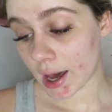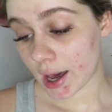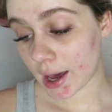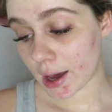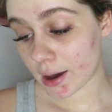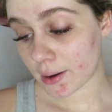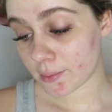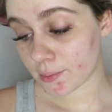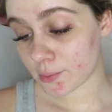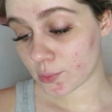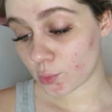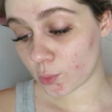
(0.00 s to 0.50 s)

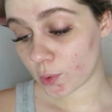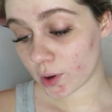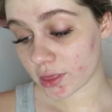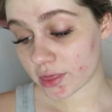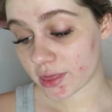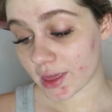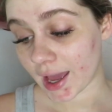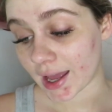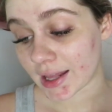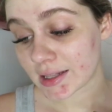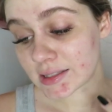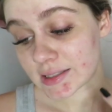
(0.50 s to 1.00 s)
with
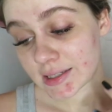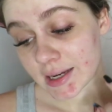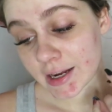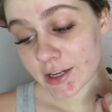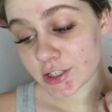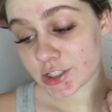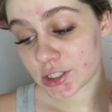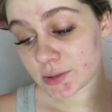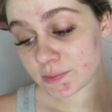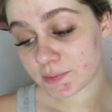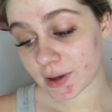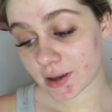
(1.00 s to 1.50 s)
the
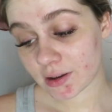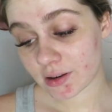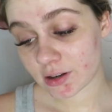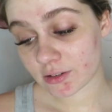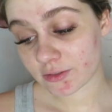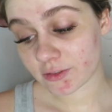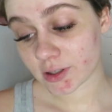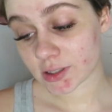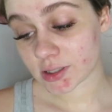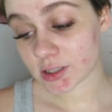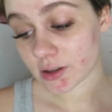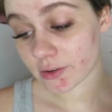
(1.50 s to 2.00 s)
anti-aging
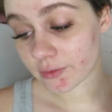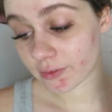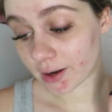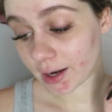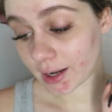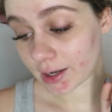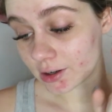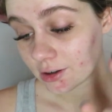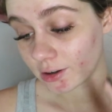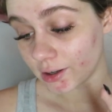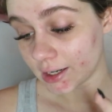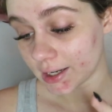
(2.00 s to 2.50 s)
benefits of
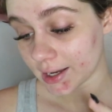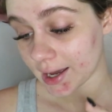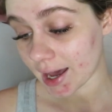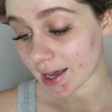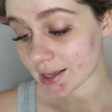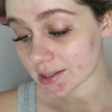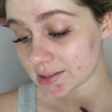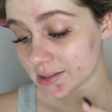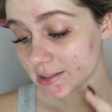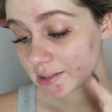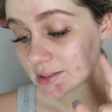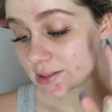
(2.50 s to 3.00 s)
glycolic
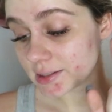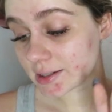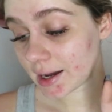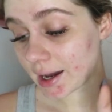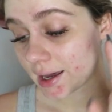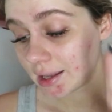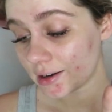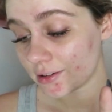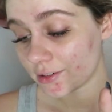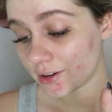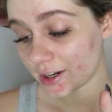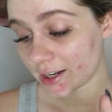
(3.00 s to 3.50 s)
acid,
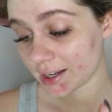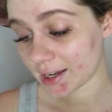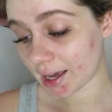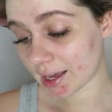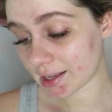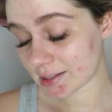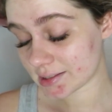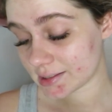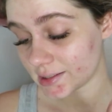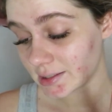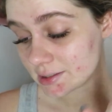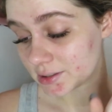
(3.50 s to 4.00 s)
hyaluronic
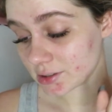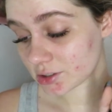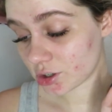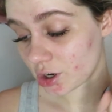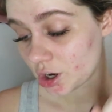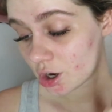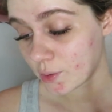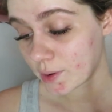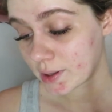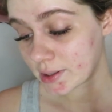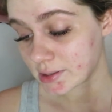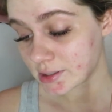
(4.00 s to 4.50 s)
acid,
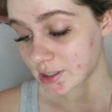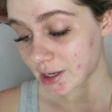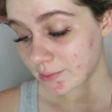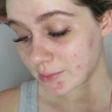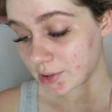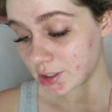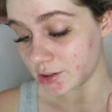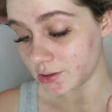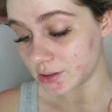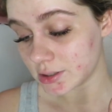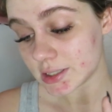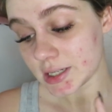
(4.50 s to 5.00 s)
coenzyme
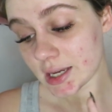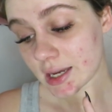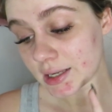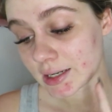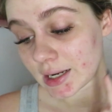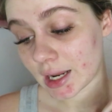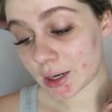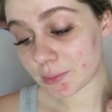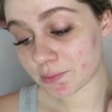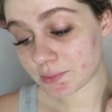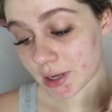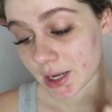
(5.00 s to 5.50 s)

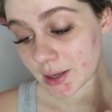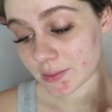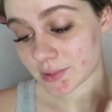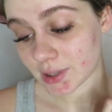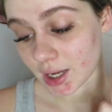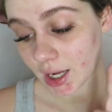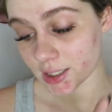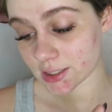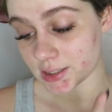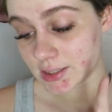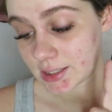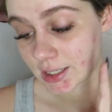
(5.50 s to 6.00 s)
Q10, and
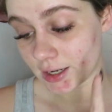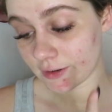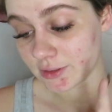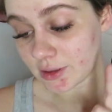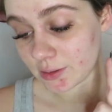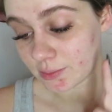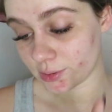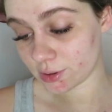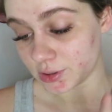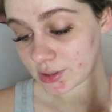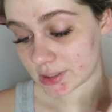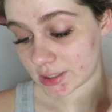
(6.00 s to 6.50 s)
peptides to give
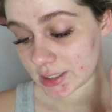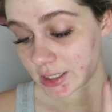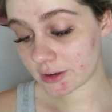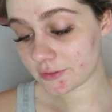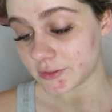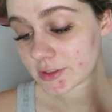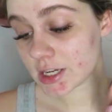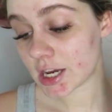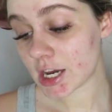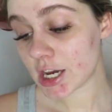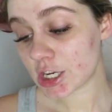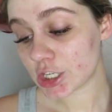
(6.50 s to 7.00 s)
the beauty
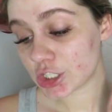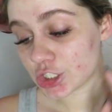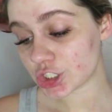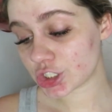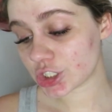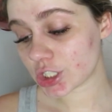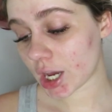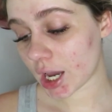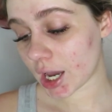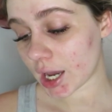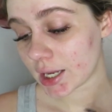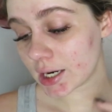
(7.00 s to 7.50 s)
lift,
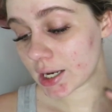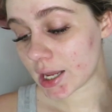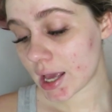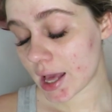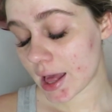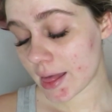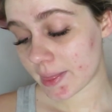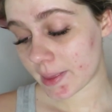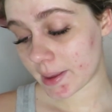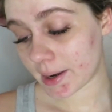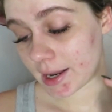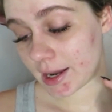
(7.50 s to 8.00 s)
shine
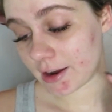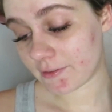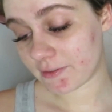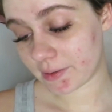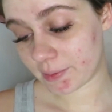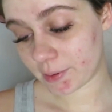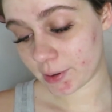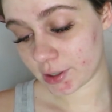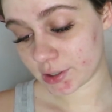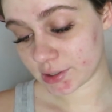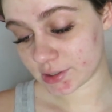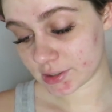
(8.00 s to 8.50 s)
that
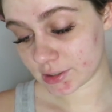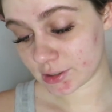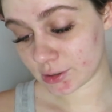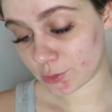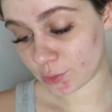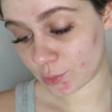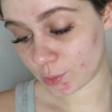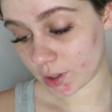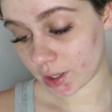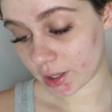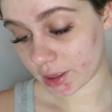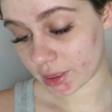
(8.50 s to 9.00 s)
every person
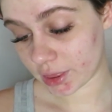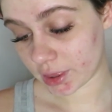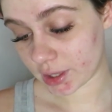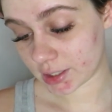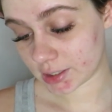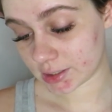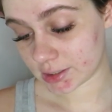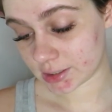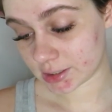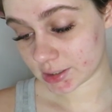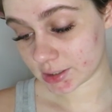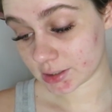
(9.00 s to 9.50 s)
with
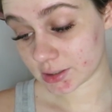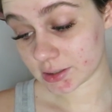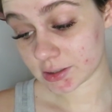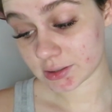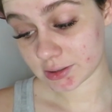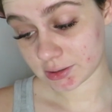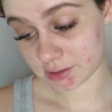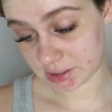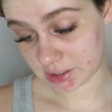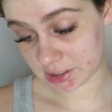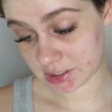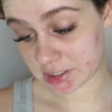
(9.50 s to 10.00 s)

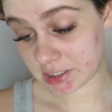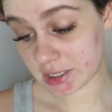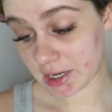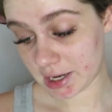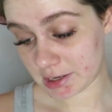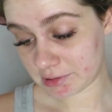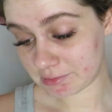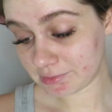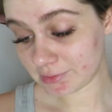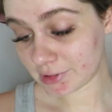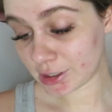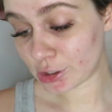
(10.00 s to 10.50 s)

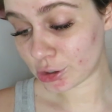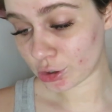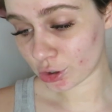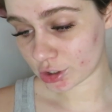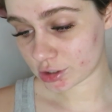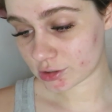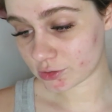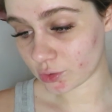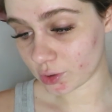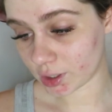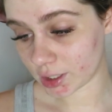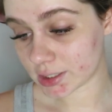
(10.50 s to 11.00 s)
skin
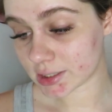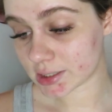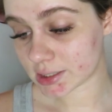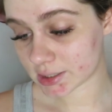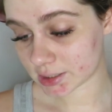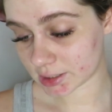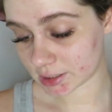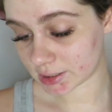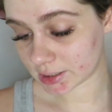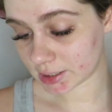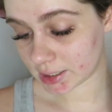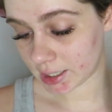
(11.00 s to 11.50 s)
looks for in
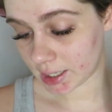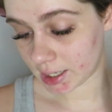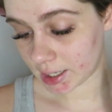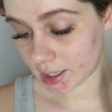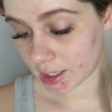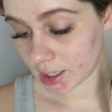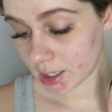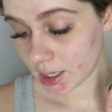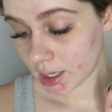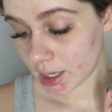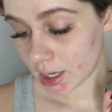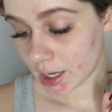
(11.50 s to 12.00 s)
skincare.